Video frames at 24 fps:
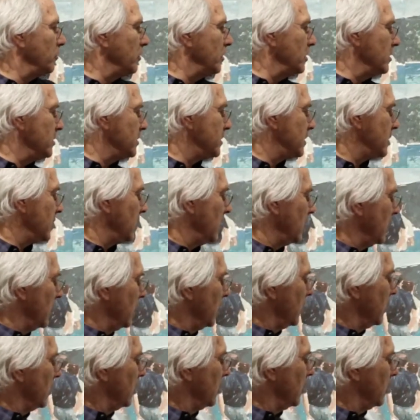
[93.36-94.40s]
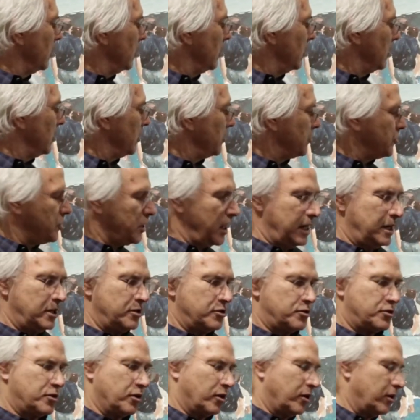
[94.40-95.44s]
was
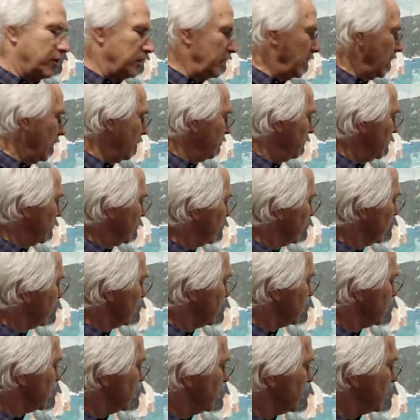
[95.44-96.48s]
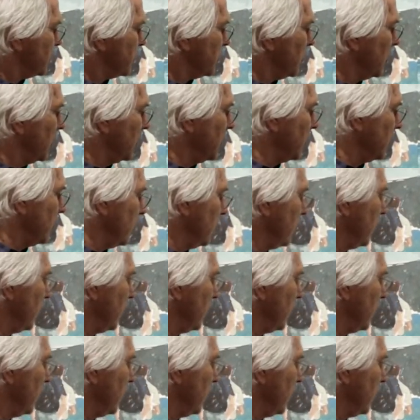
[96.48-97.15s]
changed all that, because this one,